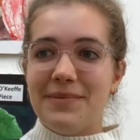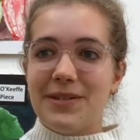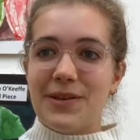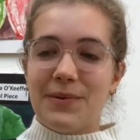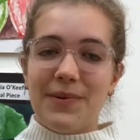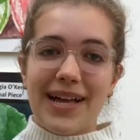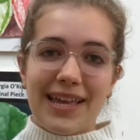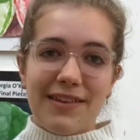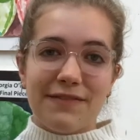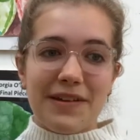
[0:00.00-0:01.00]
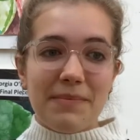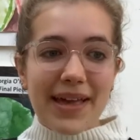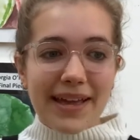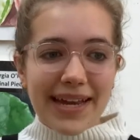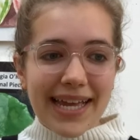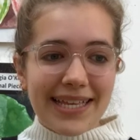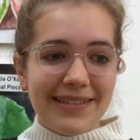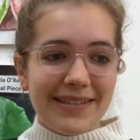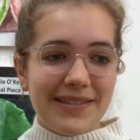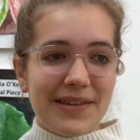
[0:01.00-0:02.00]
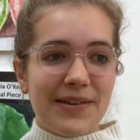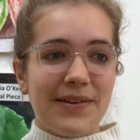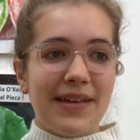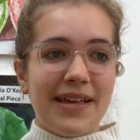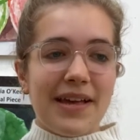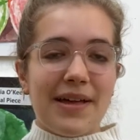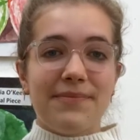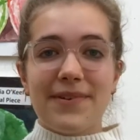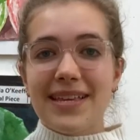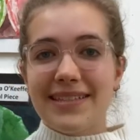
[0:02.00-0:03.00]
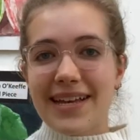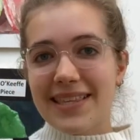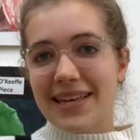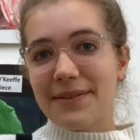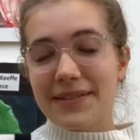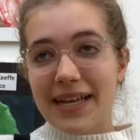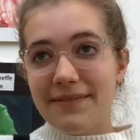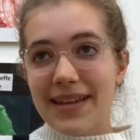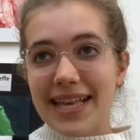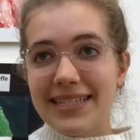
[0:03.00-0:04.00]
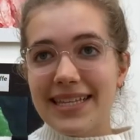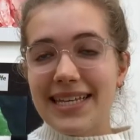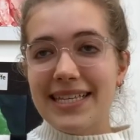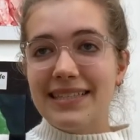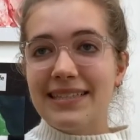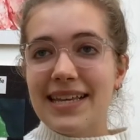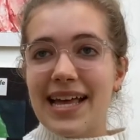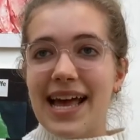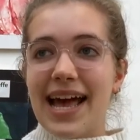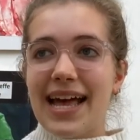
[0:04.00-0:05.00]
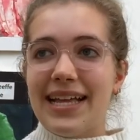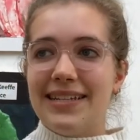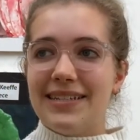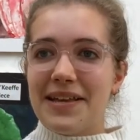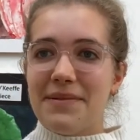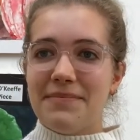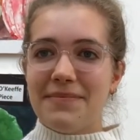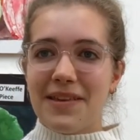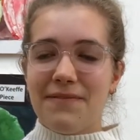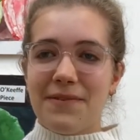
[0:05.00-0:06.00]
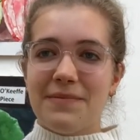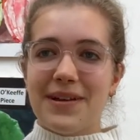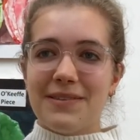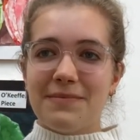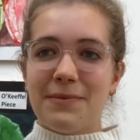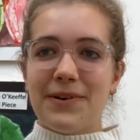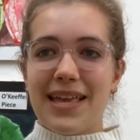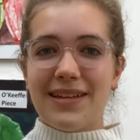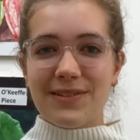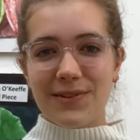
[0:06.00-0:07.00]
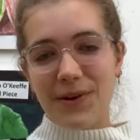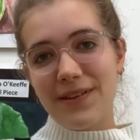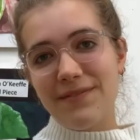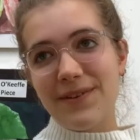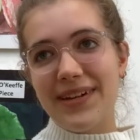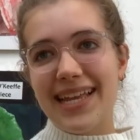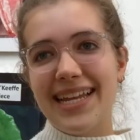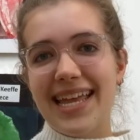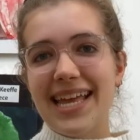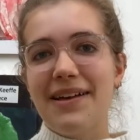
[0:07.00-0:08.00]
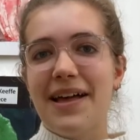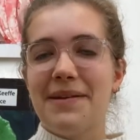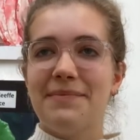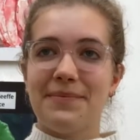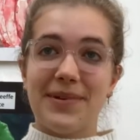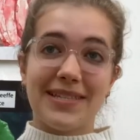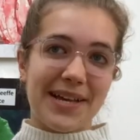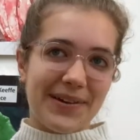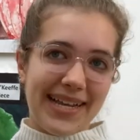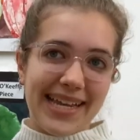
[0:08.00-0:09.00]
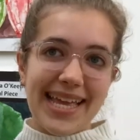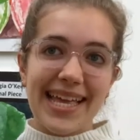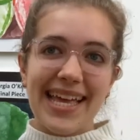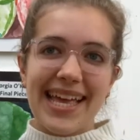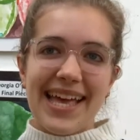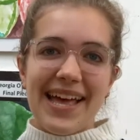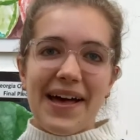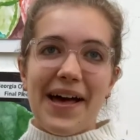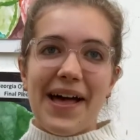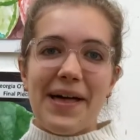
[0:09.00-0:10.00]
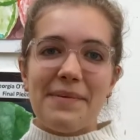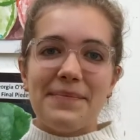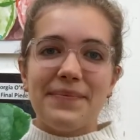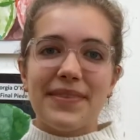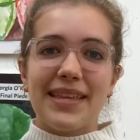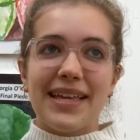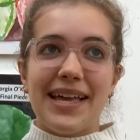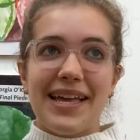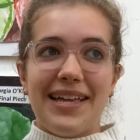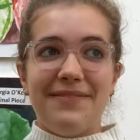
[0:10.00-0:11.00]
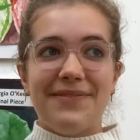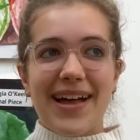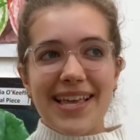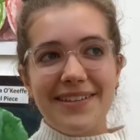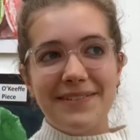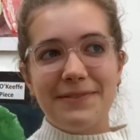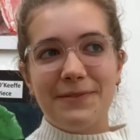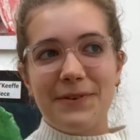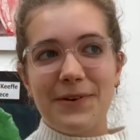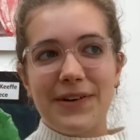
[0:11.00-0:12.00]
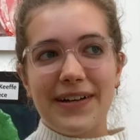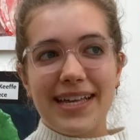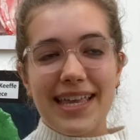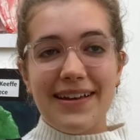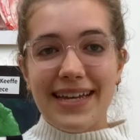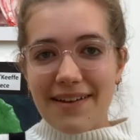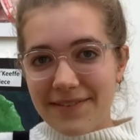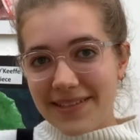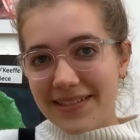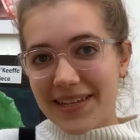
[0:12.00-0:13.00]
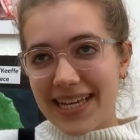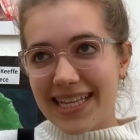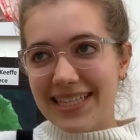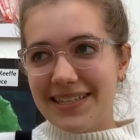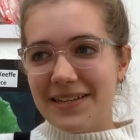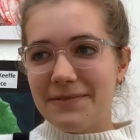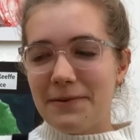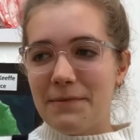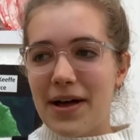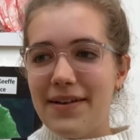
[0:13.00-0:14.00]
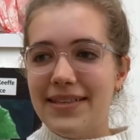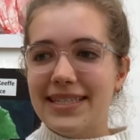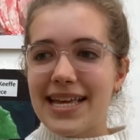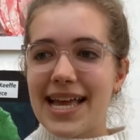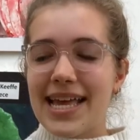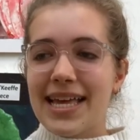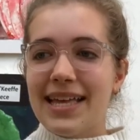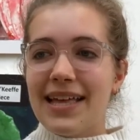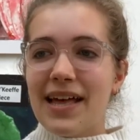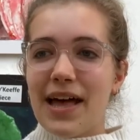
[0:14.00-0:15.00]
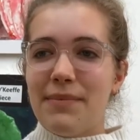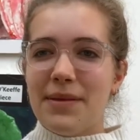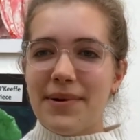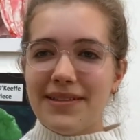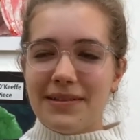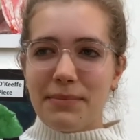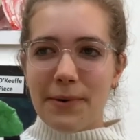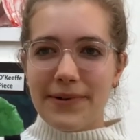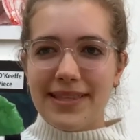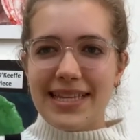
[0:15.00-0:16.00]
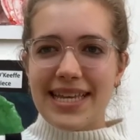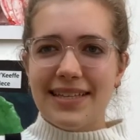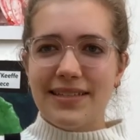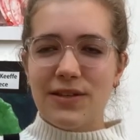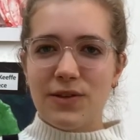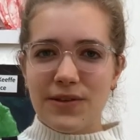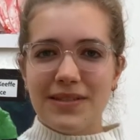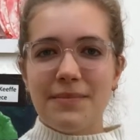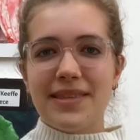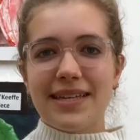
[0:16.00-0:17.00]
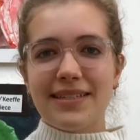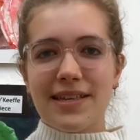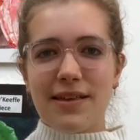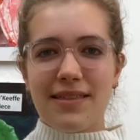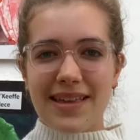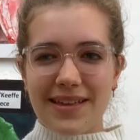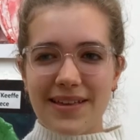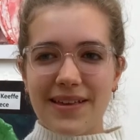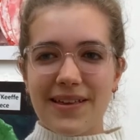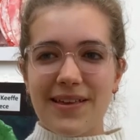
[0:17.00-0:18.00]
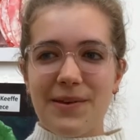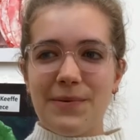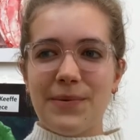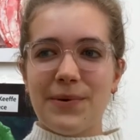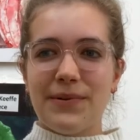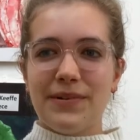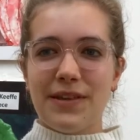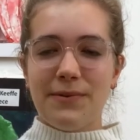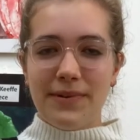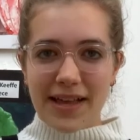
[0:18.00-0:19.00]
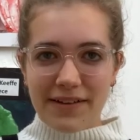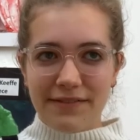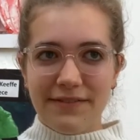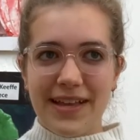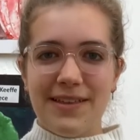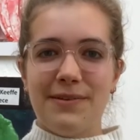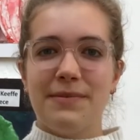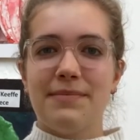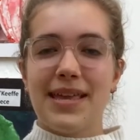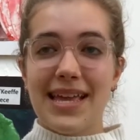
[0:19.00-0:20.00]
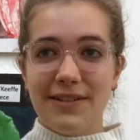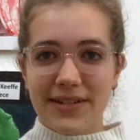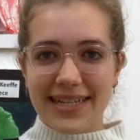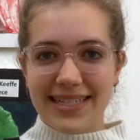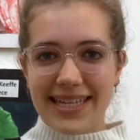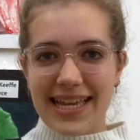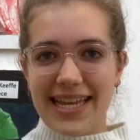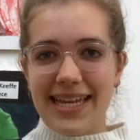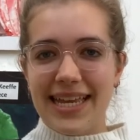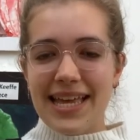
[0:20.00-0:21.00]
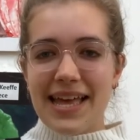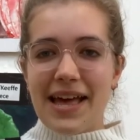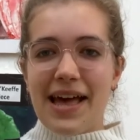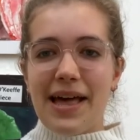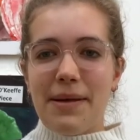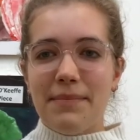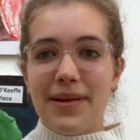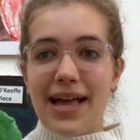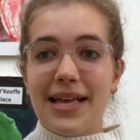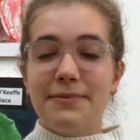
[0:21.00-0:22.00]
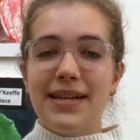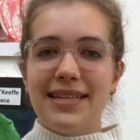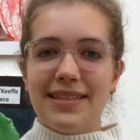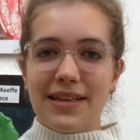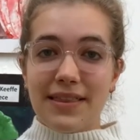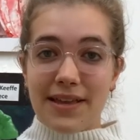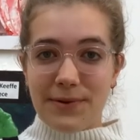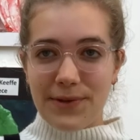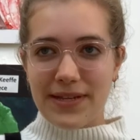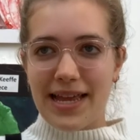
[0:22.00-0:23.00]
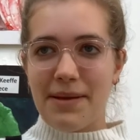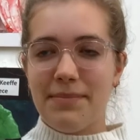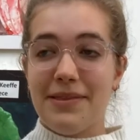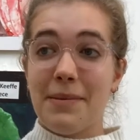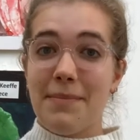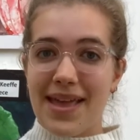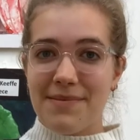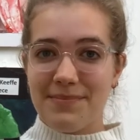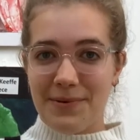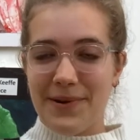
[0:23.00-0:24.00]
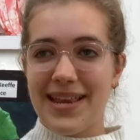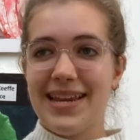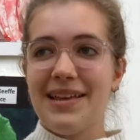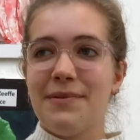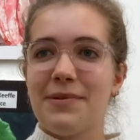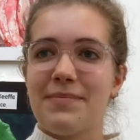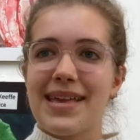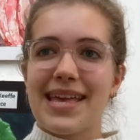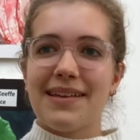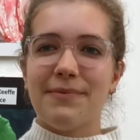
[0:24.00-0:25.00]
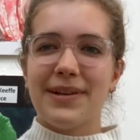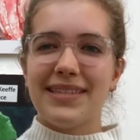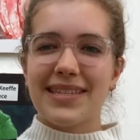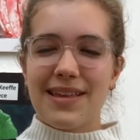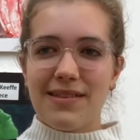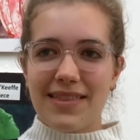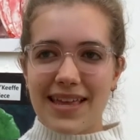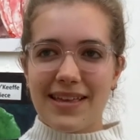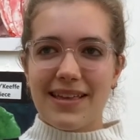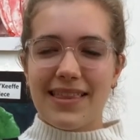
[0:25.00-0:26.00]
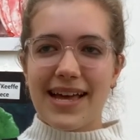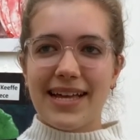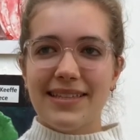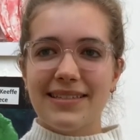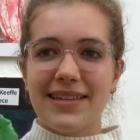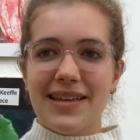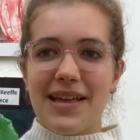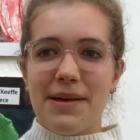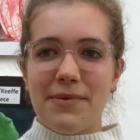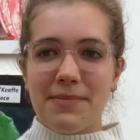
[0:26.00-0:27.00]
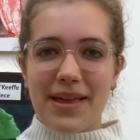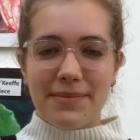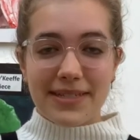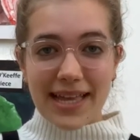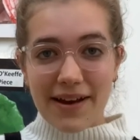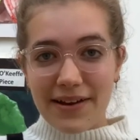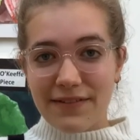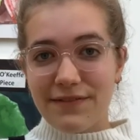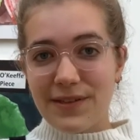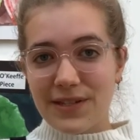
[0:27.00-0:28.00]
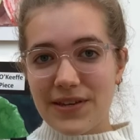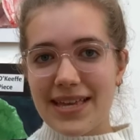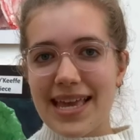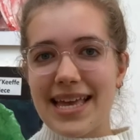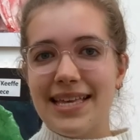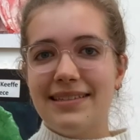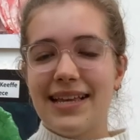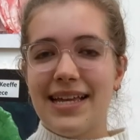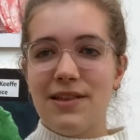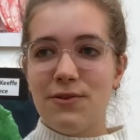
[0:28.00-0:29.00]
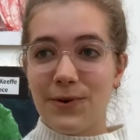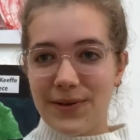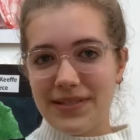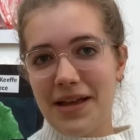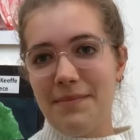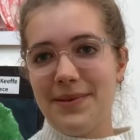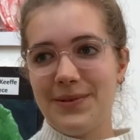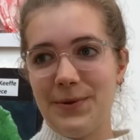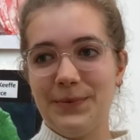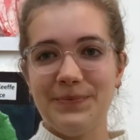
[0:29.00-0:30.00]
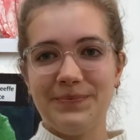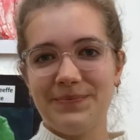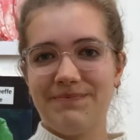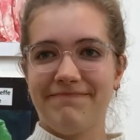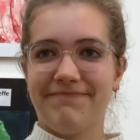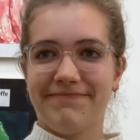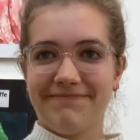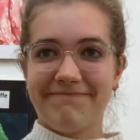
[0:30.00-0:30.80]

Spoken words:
do your work in your free periods, to do research outside of lessons, and you feel much more in control of your learning, which I quite like. Advice for year 11s going into sixth form, I would say the most important thing is to choose subjects that you think you'll love and you'll be interested in, as well as that you're good at, but the main point would be ones that you think that you'll be able to carry on for the 2 years and enjoy your time at school.